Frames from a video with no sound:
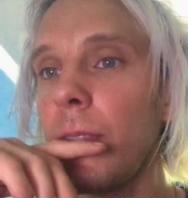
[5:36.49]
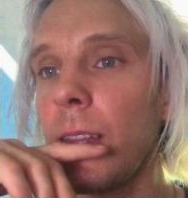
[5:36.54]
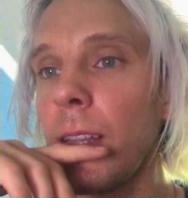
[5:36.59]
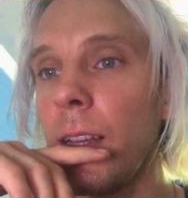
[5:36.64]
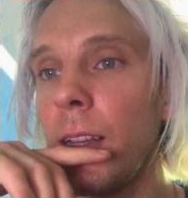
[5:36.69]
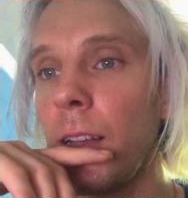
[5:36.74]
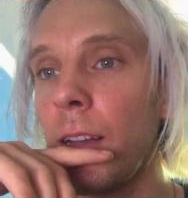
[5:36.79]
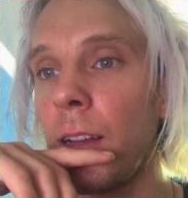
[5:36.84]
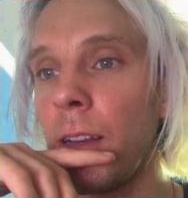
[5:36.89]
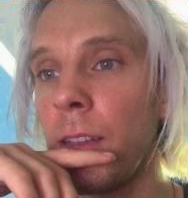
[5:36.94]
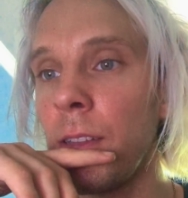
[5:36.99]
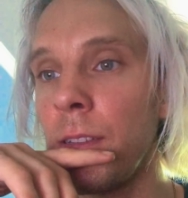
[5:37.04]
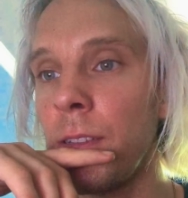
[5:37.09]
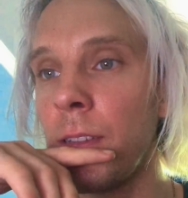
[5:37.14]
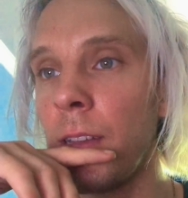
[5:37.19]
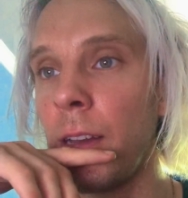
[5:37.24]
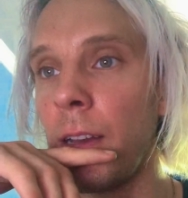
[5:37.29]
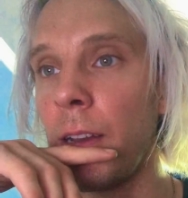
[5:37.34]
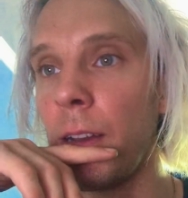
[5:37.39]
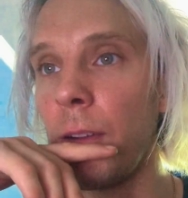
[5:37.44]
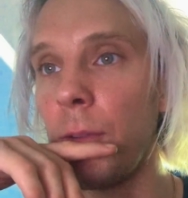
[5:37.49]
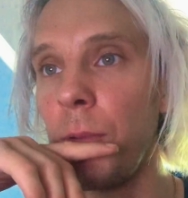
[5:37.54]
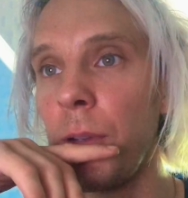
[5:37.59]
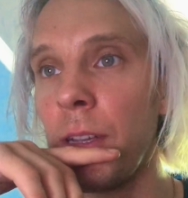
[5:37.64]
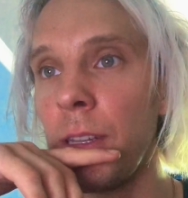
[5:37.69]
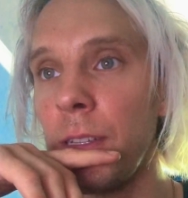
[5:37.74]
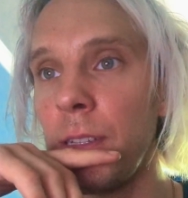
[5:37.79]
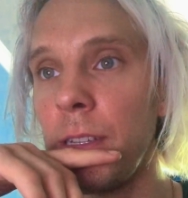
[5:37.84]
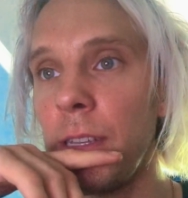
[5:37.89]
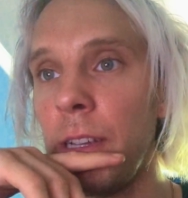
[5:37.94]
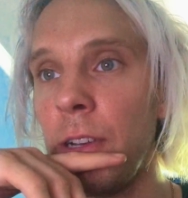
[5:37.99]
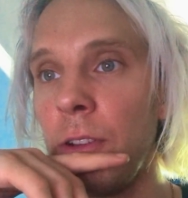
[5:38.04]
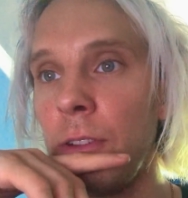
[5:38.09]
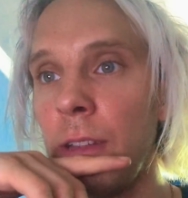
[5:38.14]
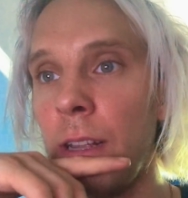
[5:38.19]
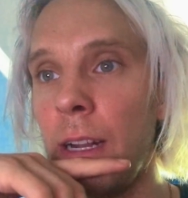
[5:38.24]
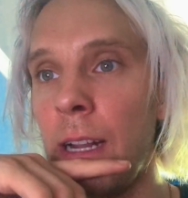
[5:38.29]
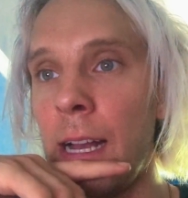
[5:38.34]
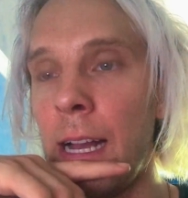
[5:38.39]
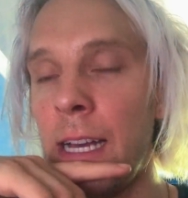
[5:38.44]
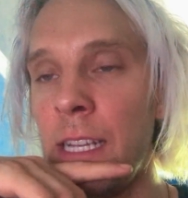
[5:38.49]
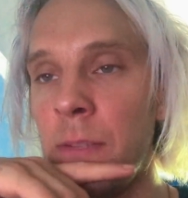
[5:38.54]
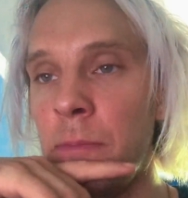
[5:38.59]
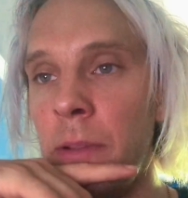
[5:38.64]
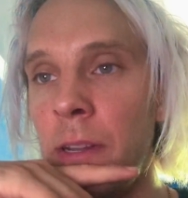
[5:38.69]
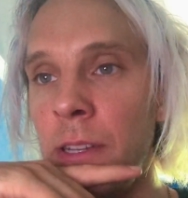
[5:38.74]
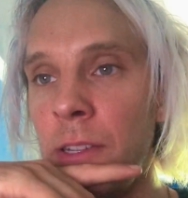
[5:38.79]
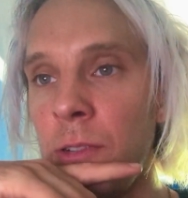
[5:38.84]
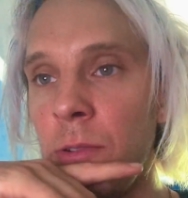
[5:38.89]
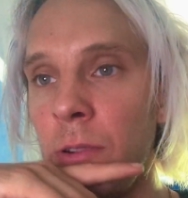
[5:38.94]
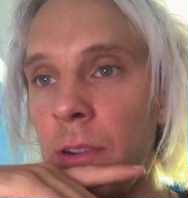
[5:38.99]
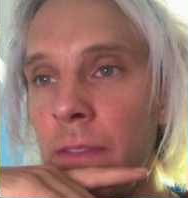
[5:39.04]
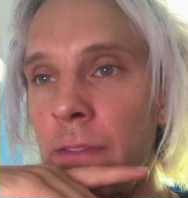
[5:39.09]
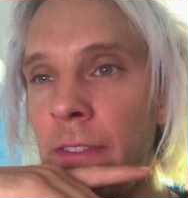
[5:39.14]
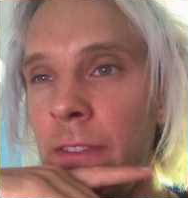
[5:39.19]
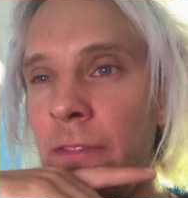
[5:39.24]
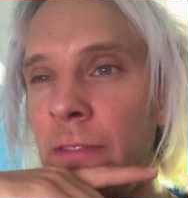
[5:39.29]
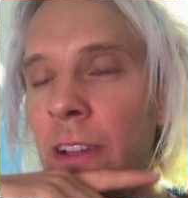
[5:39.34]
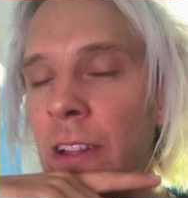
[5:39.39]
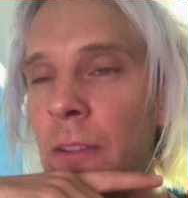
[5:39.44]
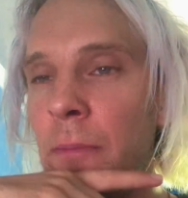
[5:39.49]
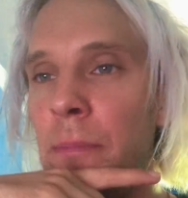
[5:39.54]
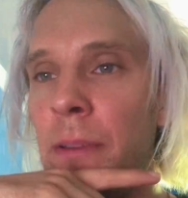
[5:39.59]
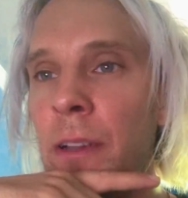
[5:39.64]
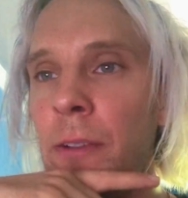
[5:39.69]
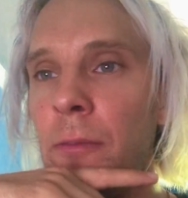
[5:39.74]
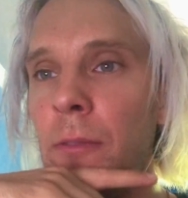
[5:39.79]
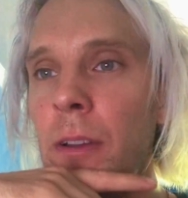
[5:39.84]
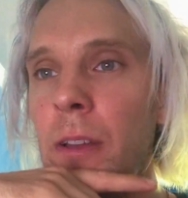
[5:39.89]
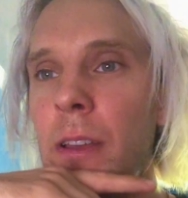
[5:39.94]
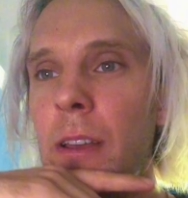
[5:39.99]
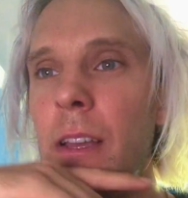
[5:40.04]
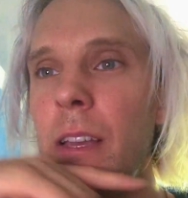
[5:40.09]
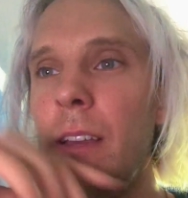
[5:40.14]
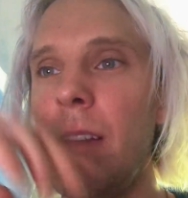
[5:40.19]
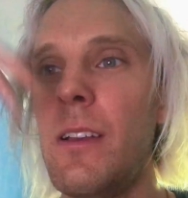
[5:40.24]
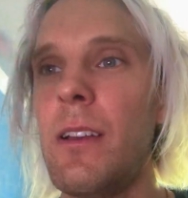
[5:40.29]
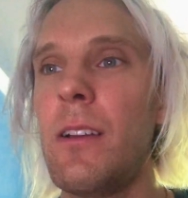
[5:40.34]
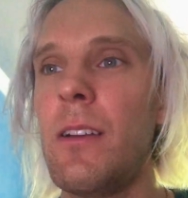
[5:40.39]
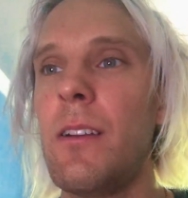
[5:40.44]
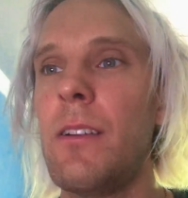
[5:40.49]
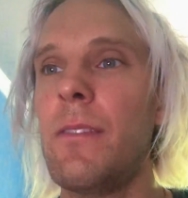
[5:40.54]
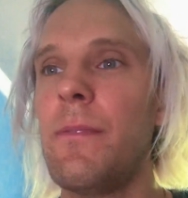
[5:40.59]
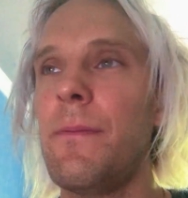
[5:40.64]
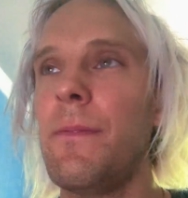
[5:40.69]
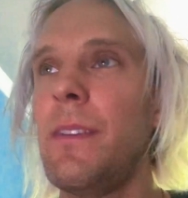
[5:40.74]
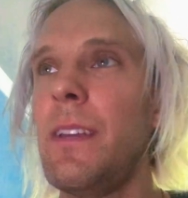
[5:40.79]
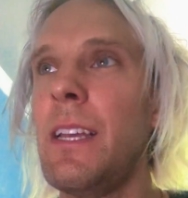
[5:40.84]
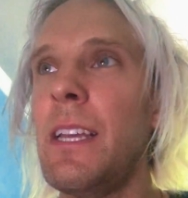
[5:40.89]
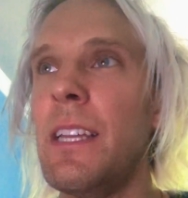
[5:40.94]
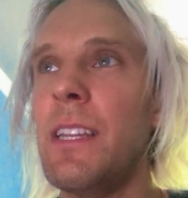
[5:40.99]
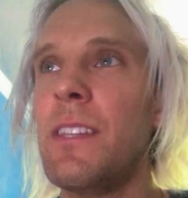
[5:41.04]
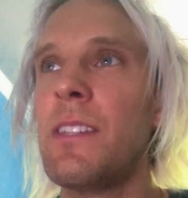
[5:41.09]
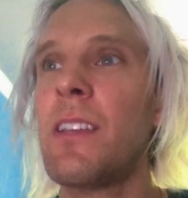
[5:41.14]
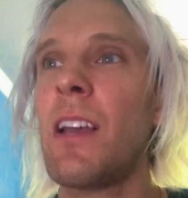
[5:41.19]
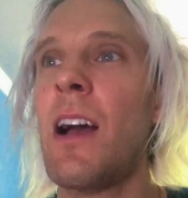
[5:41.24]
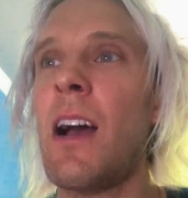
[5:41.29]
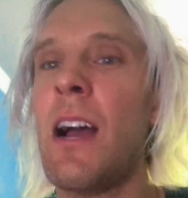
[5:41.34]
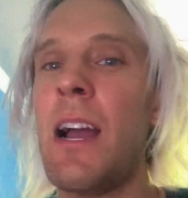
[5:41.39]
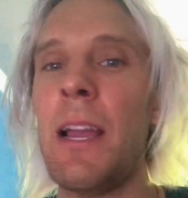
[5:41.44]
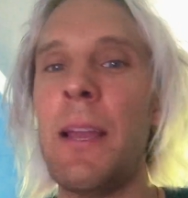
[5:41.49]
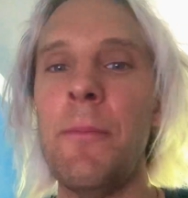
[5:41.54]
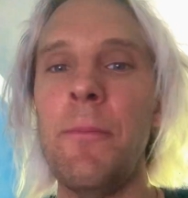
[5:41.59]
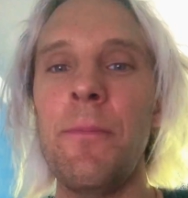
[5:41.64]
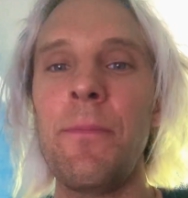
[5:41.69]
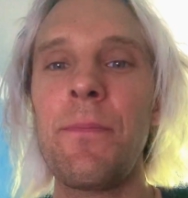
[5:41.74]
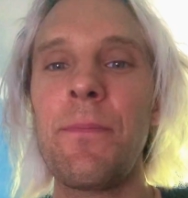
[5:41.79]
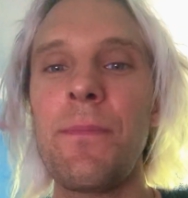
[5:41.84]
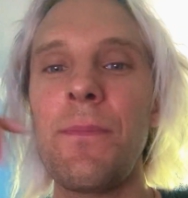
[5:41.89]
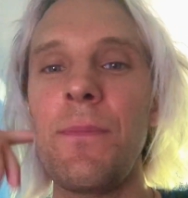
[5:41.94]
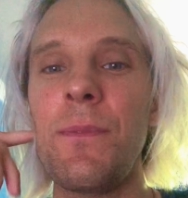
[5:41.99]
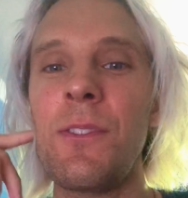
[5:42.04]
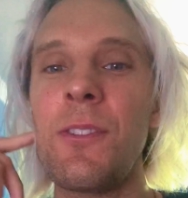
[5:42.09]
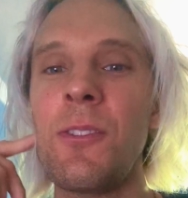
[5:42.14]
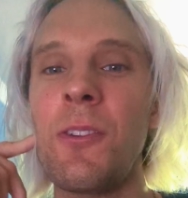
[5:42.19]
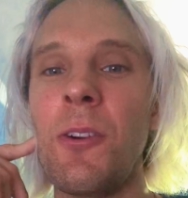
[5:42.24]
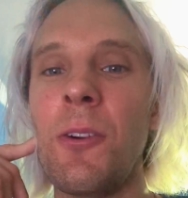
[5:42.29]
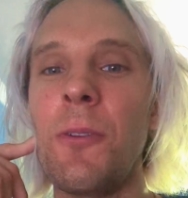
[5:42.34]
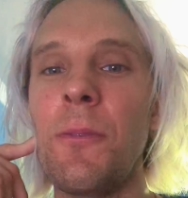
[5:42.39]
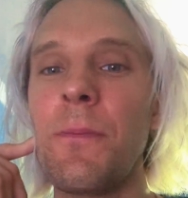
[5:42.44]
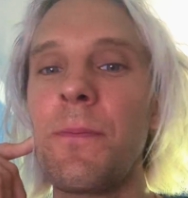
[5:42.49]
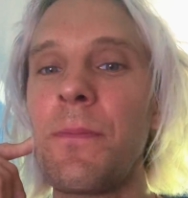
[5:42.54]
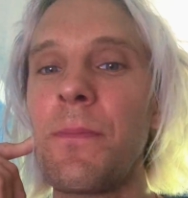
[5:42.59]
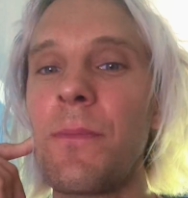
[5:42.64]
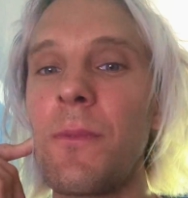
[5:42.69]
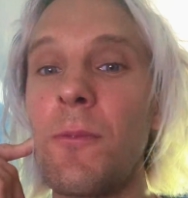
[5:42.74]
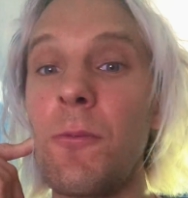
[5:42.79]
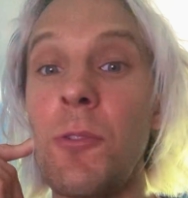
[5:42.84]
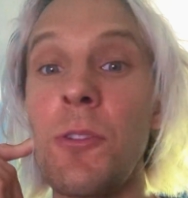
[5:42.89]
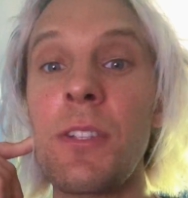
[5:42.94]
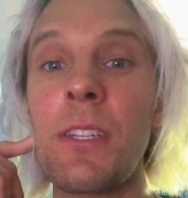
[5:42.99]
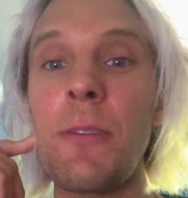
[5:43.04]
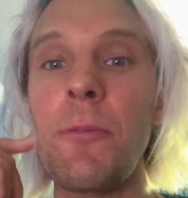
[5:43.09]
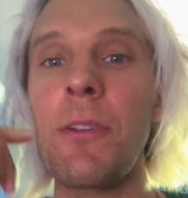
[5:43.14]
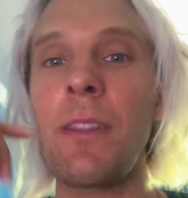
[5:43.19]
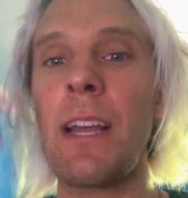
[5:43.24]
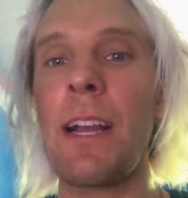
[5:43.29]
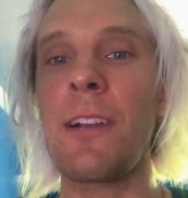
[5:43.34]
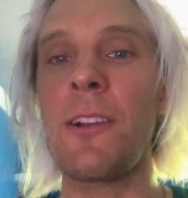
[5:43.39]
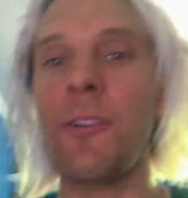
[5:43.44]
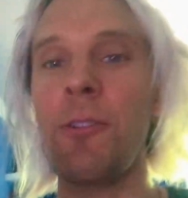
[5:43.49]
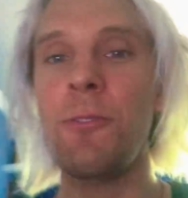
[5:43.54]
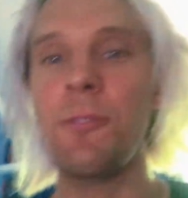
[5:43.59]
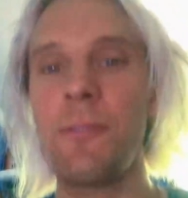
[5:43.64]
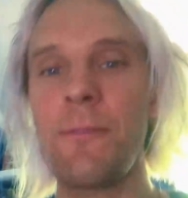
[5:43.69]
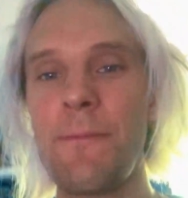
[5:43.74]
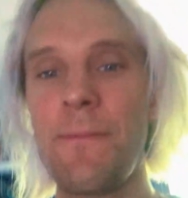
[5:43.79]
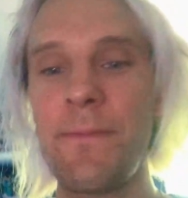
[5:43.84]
because we can see here that it has been sort of developing in time, so we'll see where that goes.